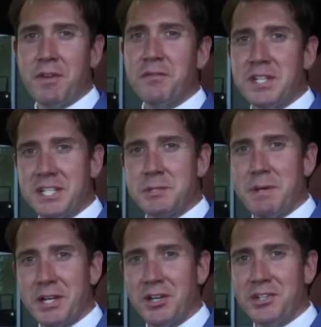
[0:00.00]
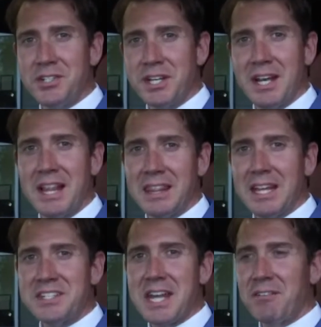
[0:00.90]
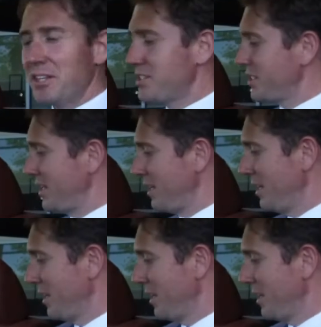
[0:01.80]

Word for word: 15 speakers. Let's have a listen